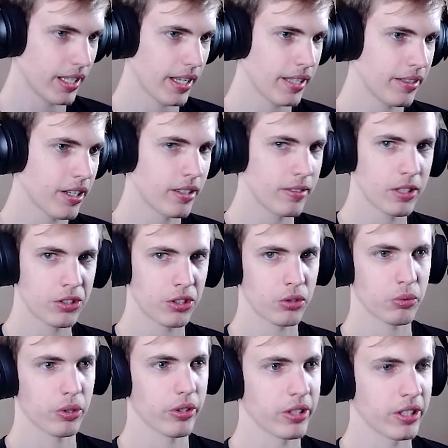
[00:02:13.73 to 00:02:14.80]
and none of this
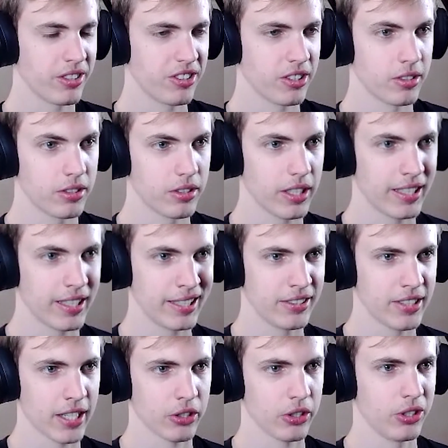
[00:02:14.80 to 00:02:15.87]
is real, and he's, and
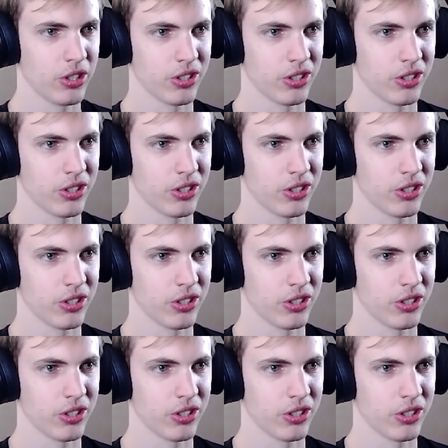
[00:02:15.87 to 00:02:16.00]
he's actually